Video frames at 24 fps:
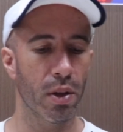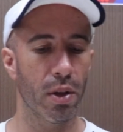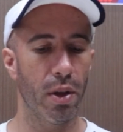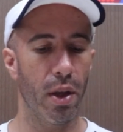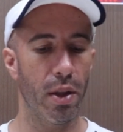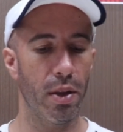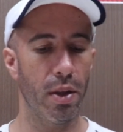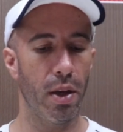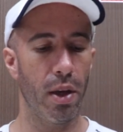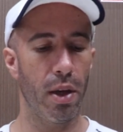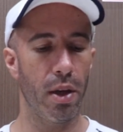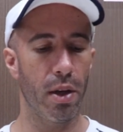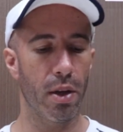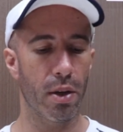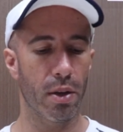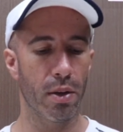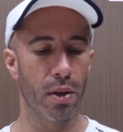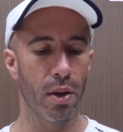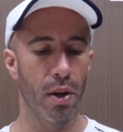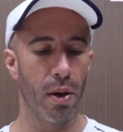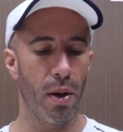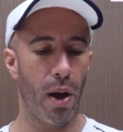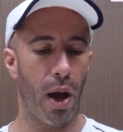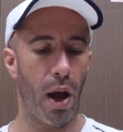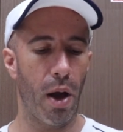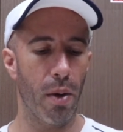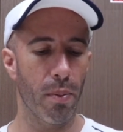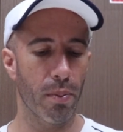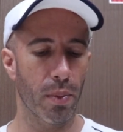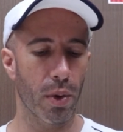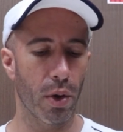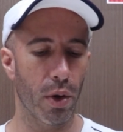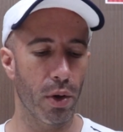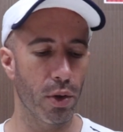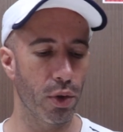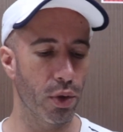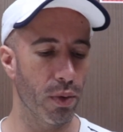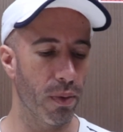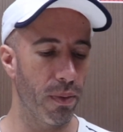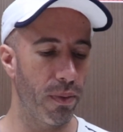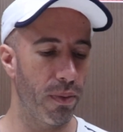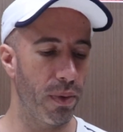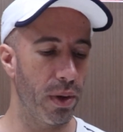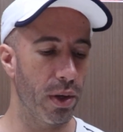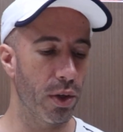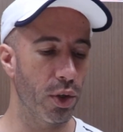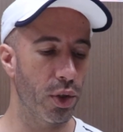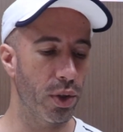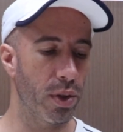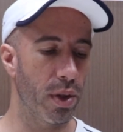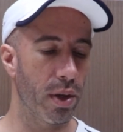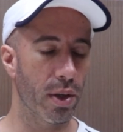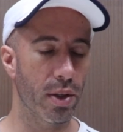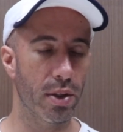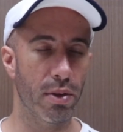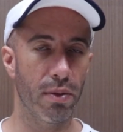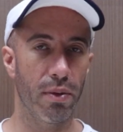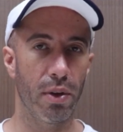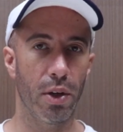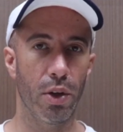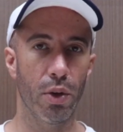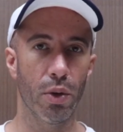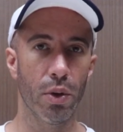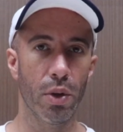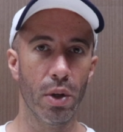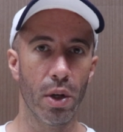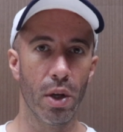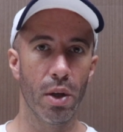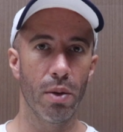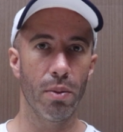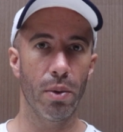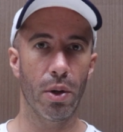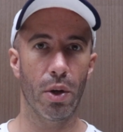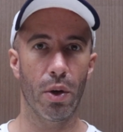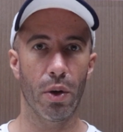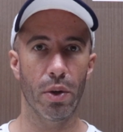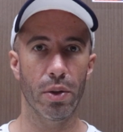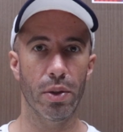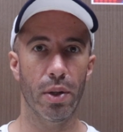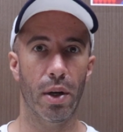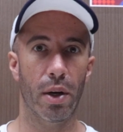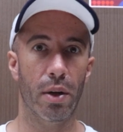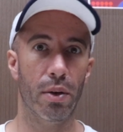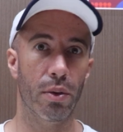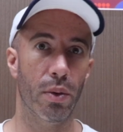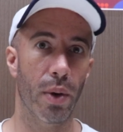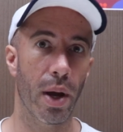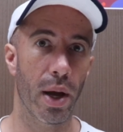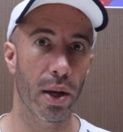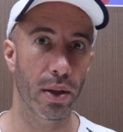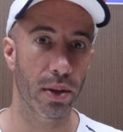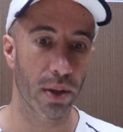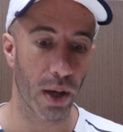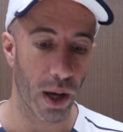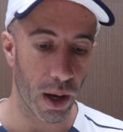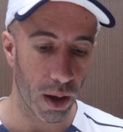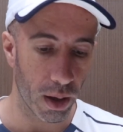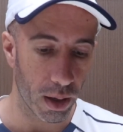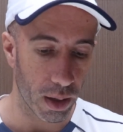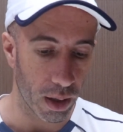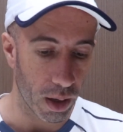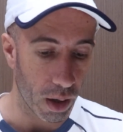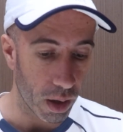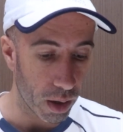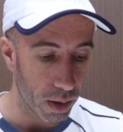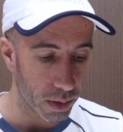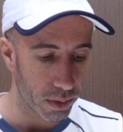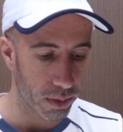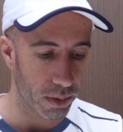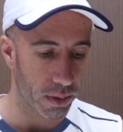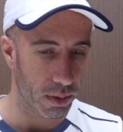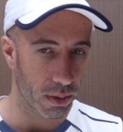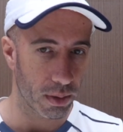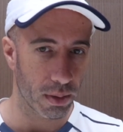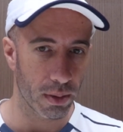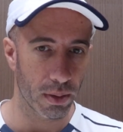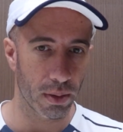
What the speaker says: And here I'm going to finish this video because I read a lot.